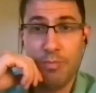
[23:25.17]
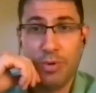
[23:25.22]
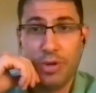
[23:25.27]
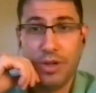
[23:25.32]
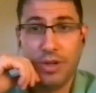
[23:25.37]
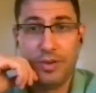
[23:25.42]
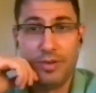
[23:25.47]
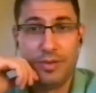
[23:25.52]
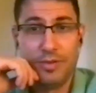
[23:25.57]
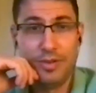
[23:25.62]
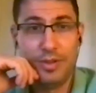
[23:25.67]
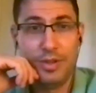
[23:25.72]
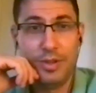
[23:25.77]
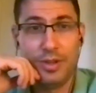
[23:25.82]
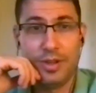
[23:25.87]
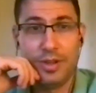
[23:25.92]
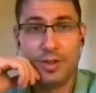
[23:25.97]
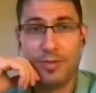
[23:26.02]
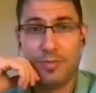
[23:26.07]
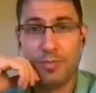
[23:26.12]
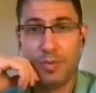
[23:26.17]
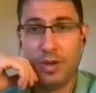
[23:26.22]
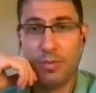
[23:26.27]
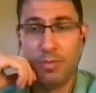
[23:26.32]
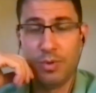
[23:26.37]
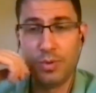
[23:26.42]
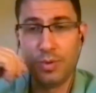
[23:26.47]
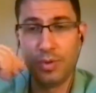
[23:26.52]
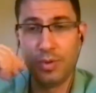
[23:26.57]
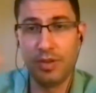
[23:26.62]
but you can read
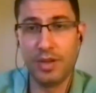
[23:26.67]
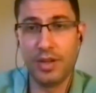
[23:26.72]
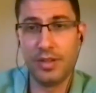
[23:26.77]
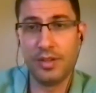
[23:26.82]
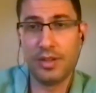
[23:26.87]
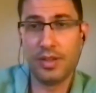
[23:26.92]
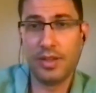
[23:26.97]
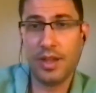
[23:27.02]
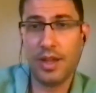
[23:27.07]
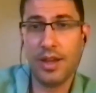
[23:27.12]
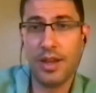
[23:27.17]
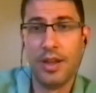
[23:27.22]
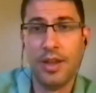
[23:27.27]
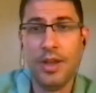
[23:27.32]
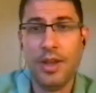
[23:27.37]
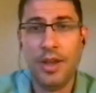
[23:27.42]
between the lines on that.